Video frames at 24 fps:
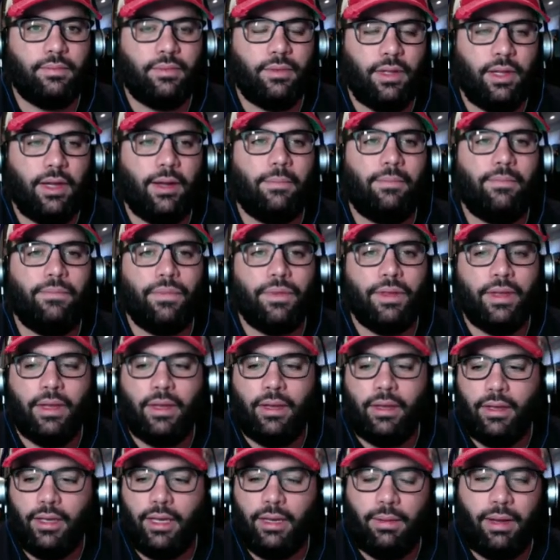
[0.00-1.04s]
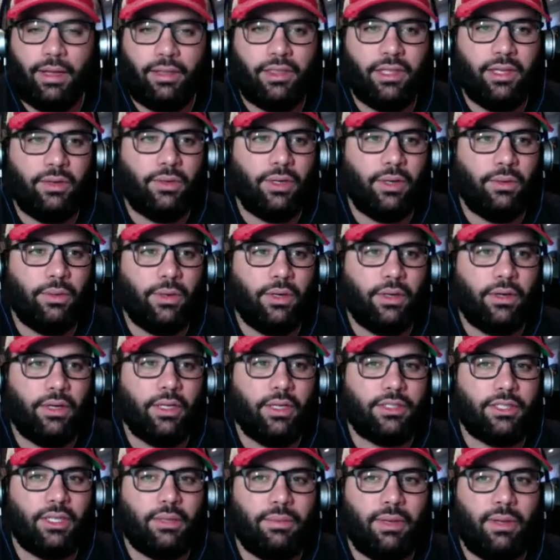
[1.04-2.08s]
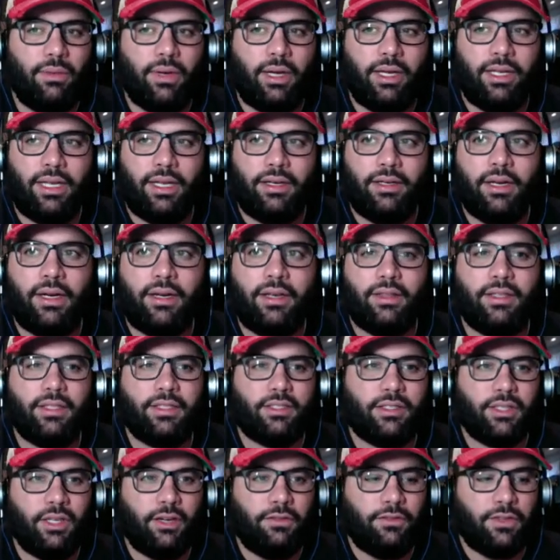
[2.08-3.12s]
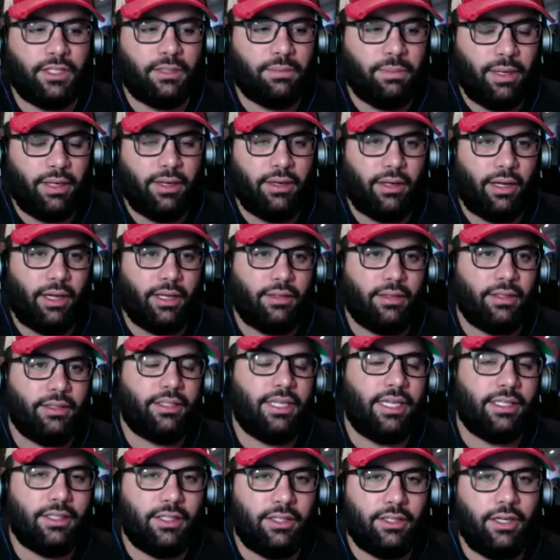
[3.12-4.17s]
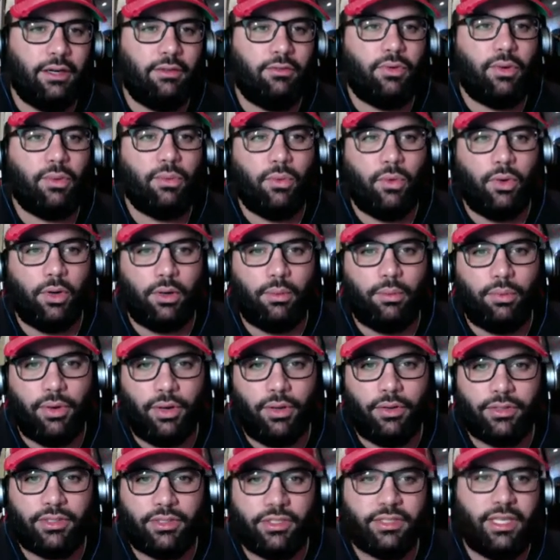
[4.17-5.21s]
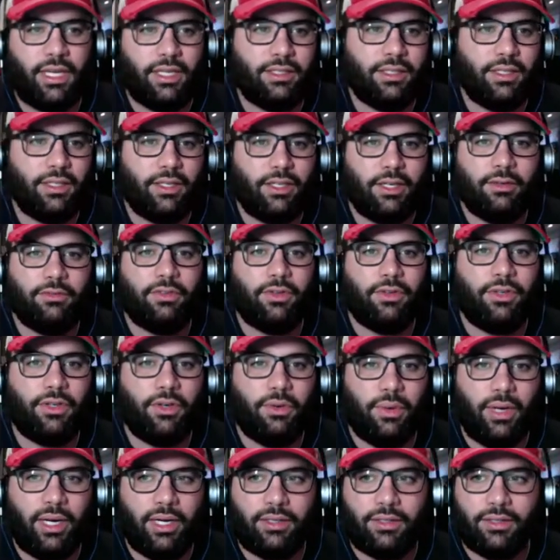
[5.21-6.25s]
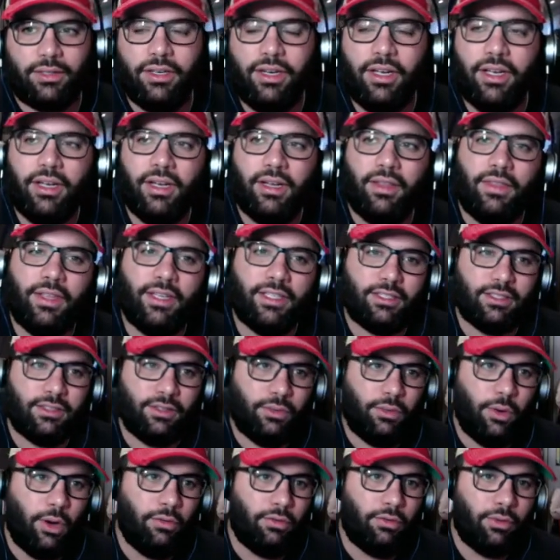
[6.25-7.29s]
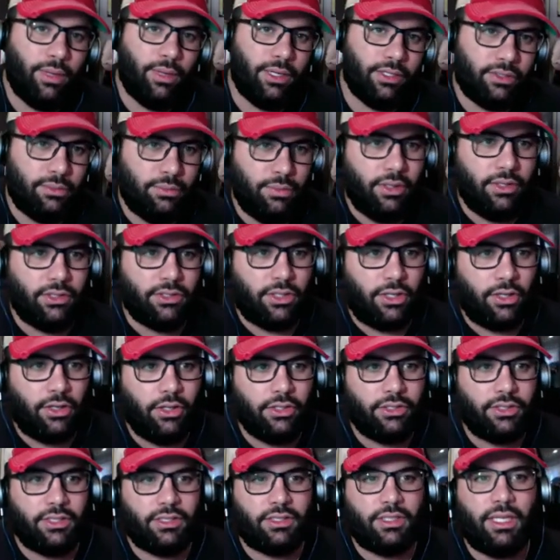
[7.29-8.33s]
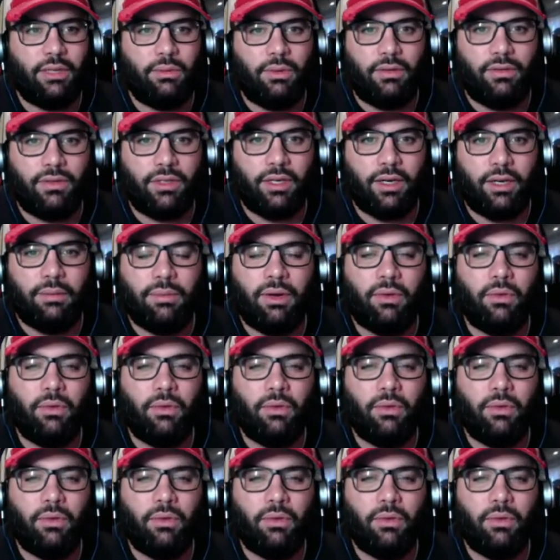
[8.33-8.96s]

Yeah. Yeah, I think we will. And it's going to be, again, none of this stuff has been like, this hasn't come from Warner Brothers. This hasn't come from the director. This quote from Ezra Miller is the closest thing we've done.